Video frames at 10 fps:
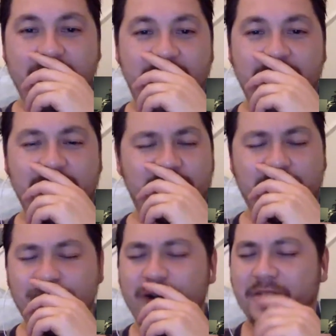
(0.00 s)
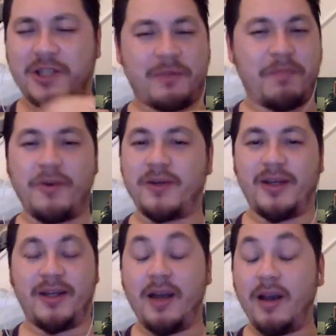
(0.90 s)
it's just really
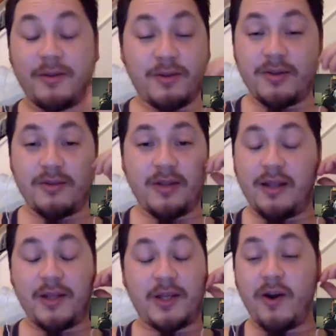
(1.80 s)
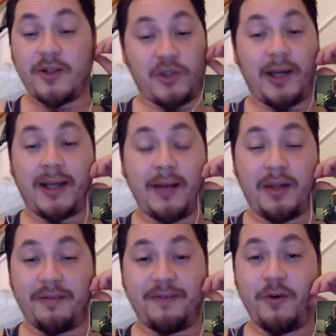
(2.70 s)
spooky. Guys, check out
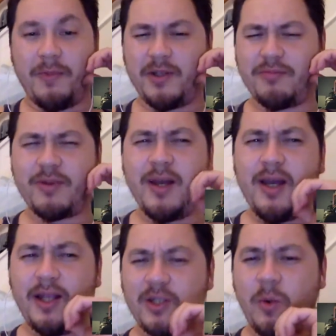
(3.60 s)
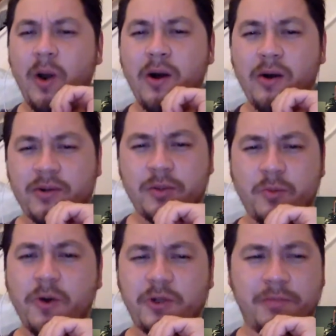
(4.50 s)
that film. It's quite hard to
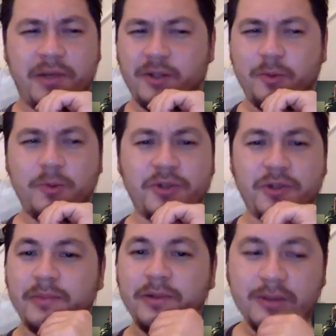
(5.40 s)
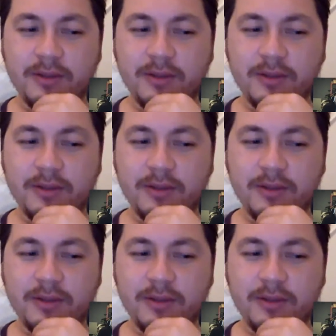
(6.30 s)
watch, but it's awesome.